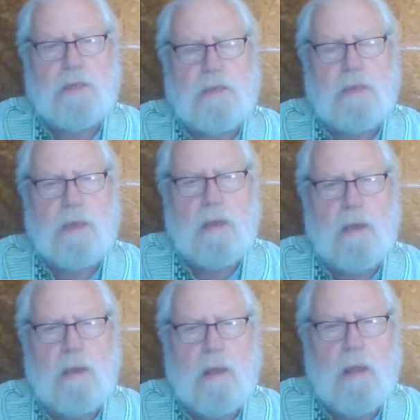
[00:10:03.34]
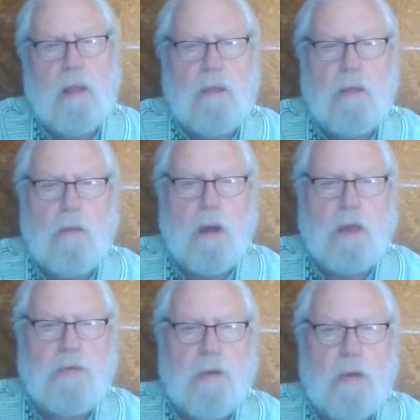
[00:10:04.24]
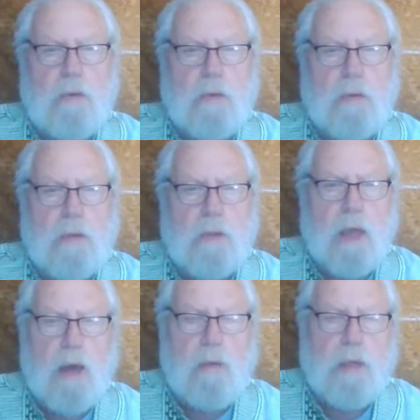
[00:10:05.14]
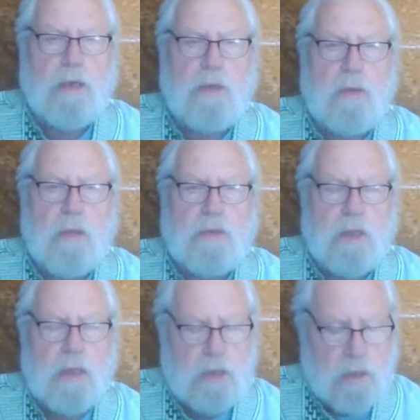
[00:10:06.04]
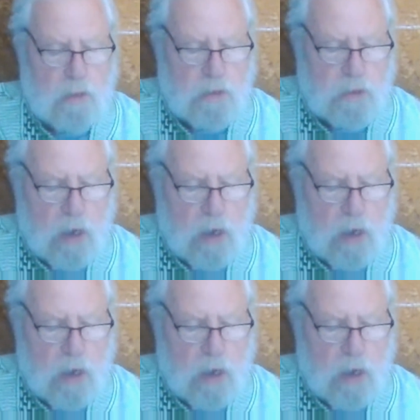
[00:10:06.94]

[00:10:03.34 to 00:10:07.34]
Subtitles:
as the marks of Odu and the combination of those. And each of those